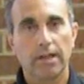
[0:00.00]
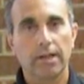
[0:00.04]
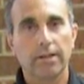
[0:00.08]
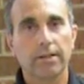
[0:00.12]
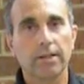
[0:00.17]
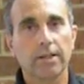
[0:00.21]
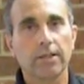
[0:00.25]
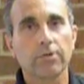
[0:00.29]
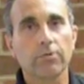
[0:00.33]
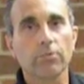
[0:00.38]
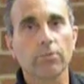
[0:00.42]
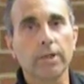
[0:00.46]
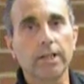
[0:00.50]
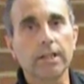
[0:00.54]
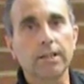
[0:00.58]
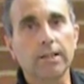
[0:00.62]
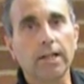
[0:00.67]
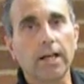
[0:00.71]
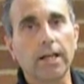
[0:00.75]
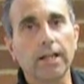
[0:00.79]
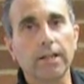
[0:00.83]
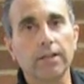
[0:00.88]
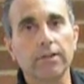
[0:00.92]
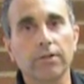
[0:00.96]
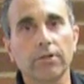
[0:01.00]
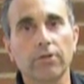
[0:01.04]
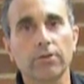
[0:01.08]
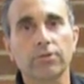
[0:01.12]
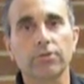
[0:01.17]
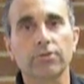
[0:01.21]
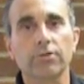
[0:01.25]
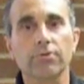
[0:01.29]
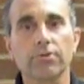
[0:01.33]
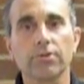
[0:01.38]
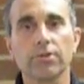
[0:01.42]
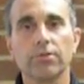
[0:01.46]
and then retighten
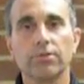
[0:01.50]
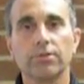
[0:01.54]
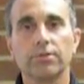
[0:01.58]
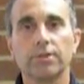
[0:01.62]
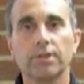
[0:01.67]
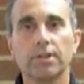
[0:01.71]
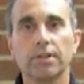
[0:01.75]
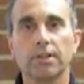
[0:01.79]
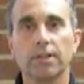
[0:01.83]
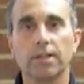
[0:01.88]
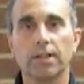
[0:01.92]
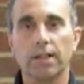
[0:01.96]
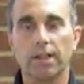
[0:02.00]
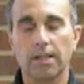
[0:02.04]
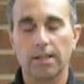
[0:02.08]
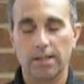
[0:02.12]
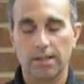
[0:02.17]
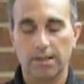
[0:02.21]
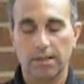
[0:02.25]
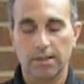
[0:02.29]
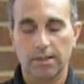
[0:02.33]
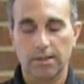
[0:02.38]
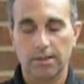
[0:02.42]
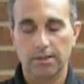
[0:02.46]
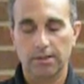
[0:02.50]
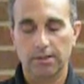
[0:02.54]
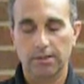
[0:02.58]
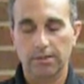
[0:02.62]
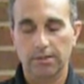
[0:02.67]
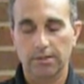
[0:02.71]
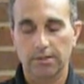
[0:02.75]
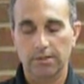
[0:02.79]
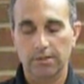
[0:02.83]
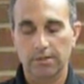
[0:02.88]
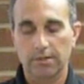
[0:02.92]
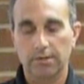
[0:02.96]
those screws in the
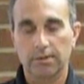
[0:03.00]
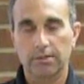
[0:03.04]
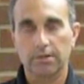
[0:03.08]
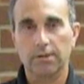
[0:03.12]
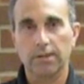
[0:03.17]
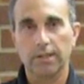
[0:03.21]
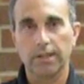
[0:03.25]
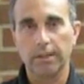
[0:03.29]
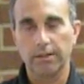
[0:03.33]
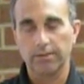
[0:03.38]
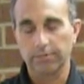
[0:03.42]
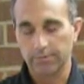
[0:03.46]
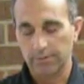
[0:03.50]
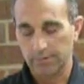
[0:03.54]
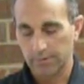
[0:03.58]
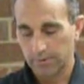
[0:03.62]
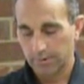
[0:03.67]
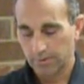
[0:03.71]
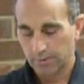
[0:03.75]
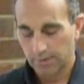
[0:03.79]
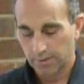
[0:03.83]
sleeve.